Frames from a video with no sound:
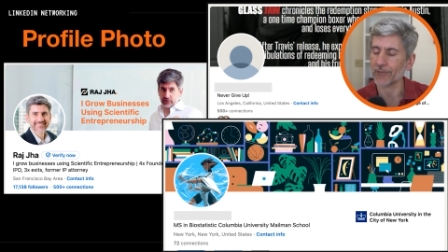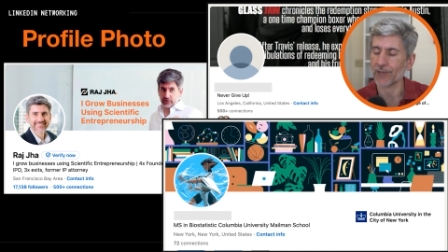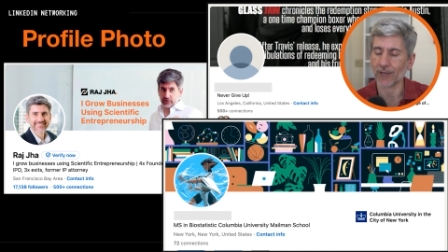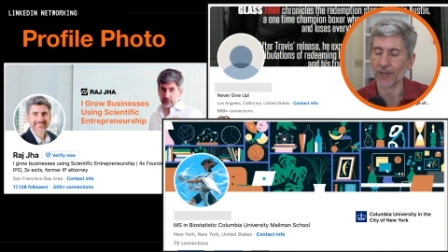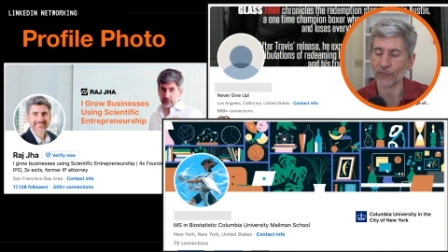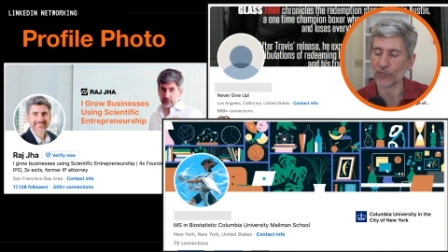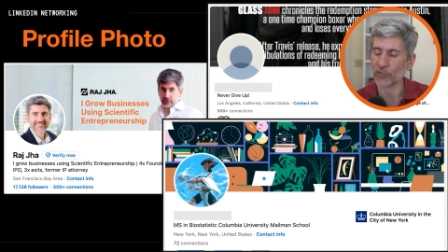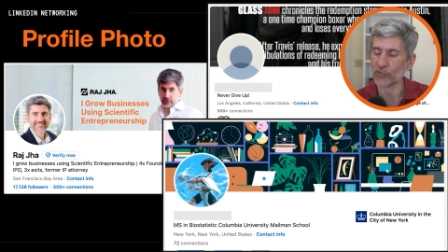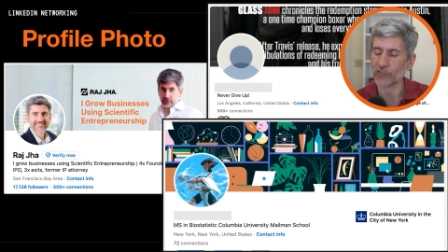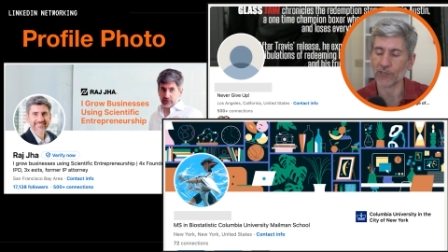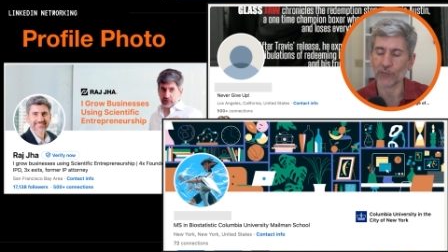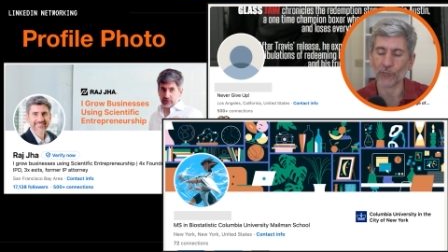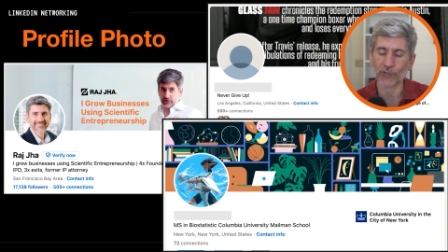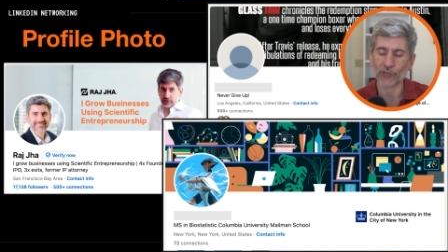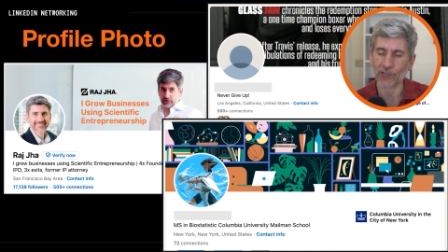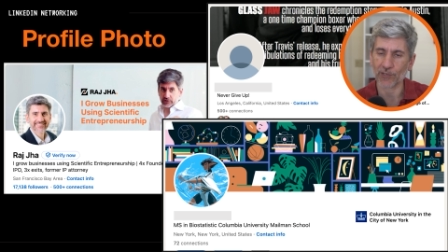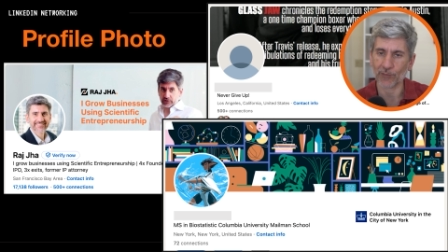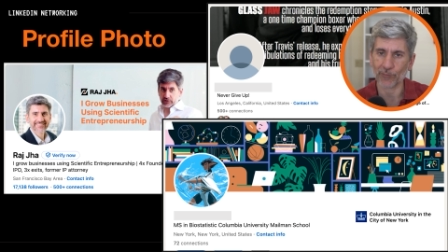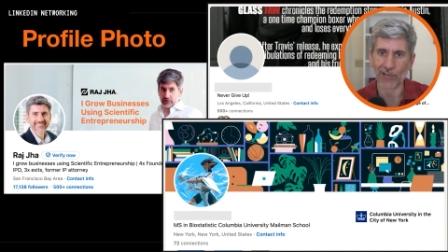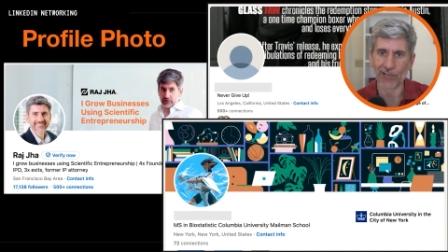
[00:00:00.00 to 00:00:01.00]
Obviously, we're
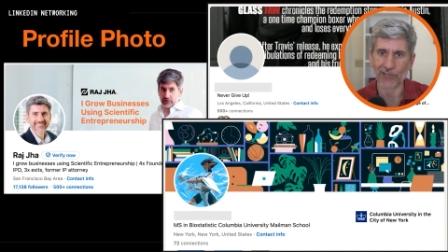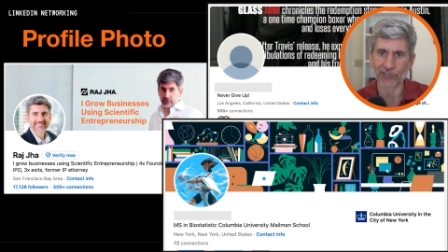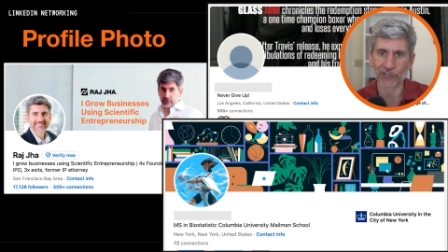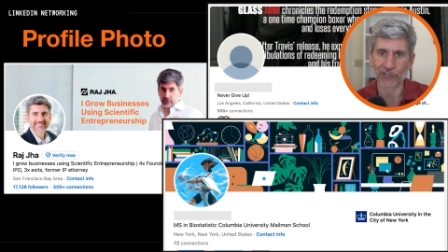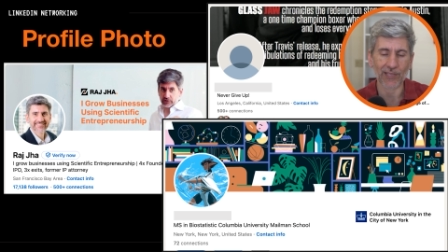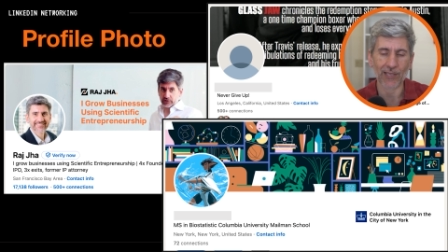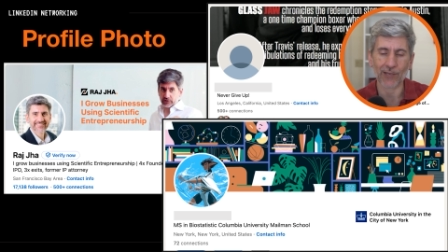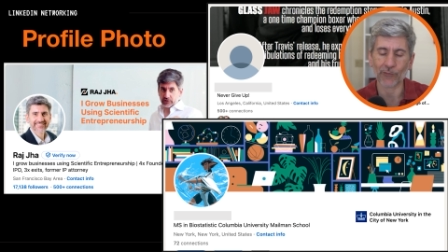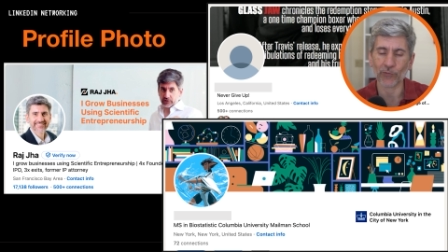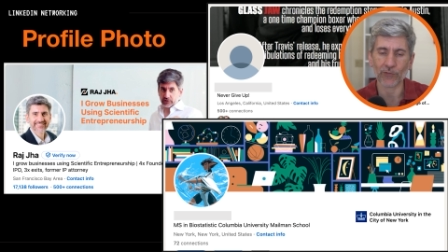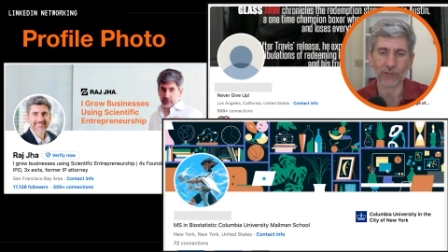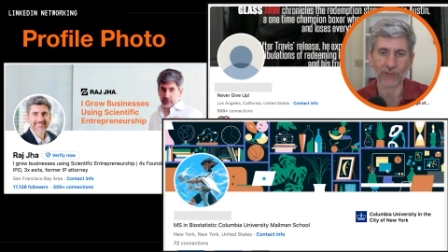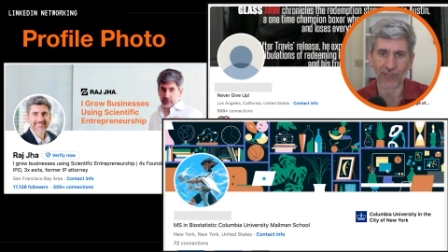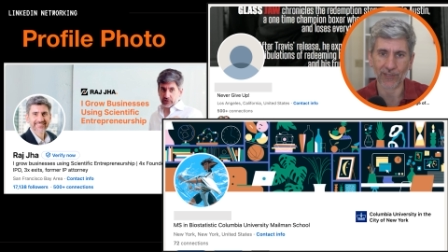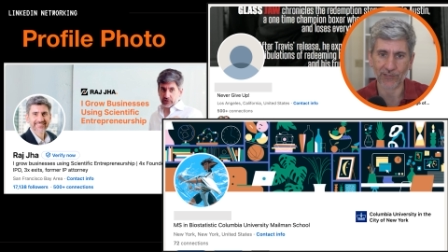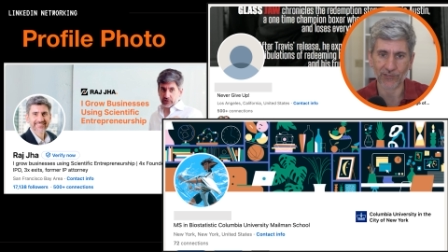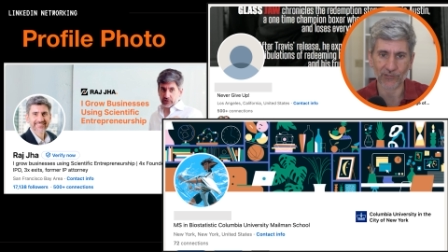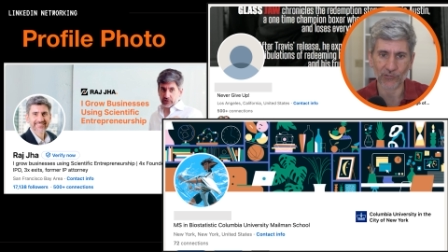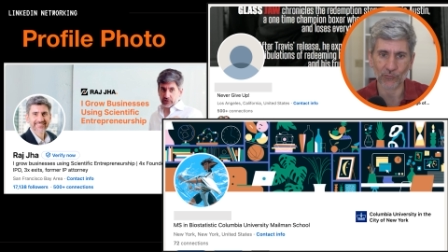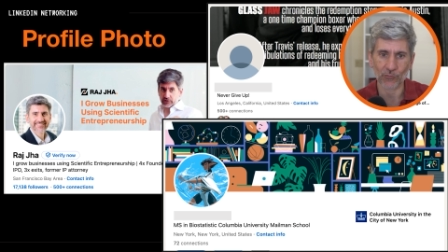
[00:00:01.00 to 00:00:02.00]
just going to pass on that one.
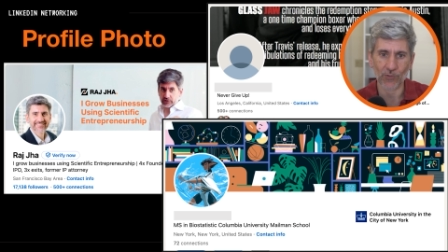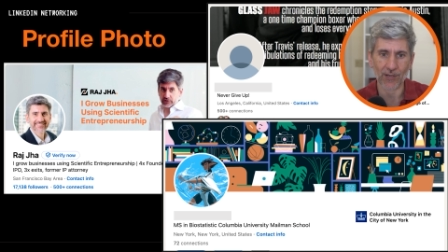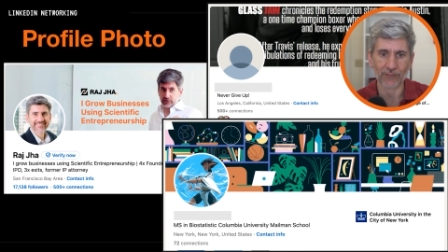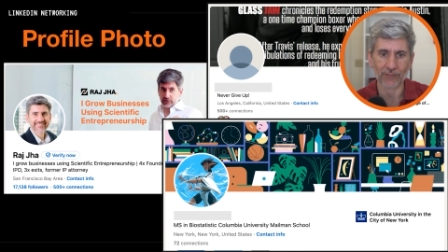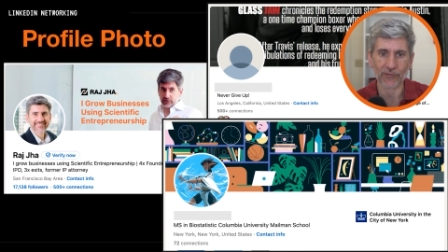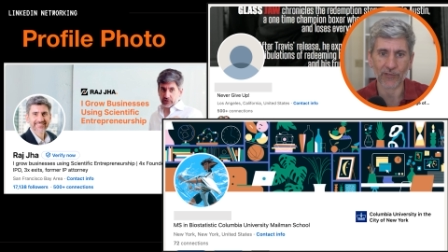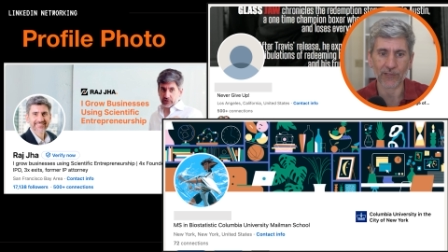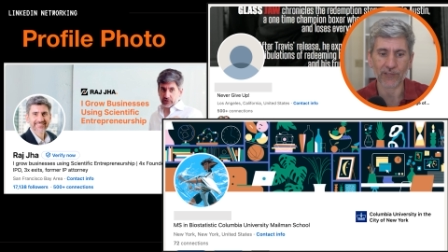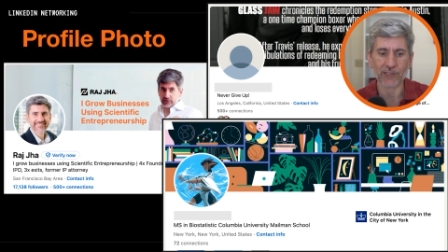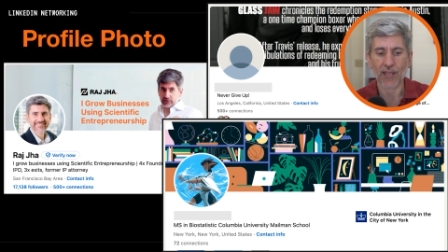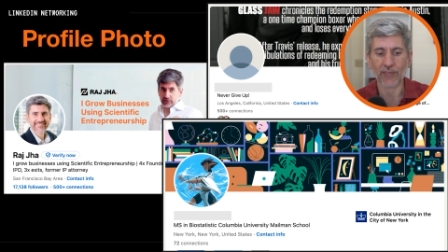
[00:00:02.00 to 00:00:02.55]
That's too obvious.